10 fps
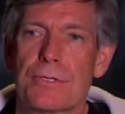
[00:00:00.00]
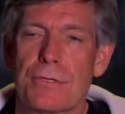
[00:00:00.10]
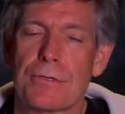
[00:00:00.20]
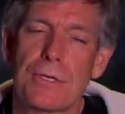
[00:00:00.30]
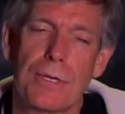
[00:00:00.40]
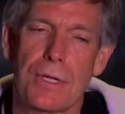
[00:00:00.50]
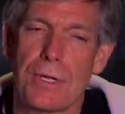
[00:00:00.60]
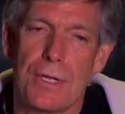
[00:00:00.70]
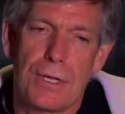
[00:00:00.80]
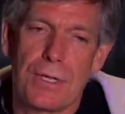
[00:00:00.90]
So
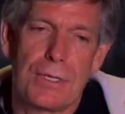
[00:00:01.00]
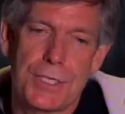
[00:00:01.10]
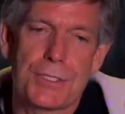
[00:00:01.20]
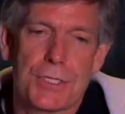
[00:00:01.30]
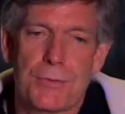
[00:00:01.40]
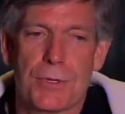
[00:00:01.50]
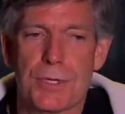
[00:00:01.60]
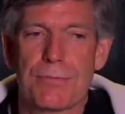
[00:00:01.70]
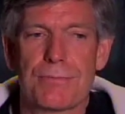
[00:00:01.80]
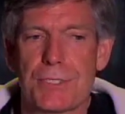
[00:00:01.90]
that's a
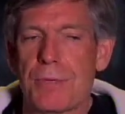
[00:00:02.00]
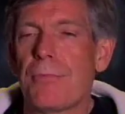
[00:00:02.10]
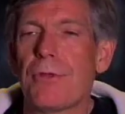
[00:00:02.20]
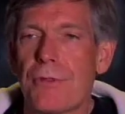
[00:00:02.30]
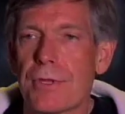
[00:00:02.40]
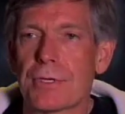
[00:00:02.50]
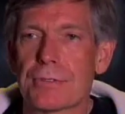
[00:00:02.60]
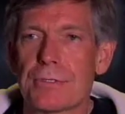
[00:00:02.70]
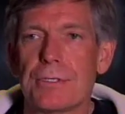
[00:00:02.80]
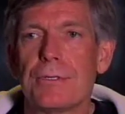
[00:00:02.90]
pretty simple
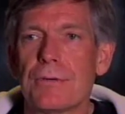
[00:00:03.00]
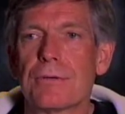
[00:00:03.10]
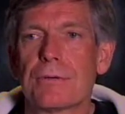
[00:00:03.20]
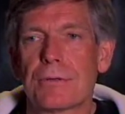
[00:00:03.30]
thing to do,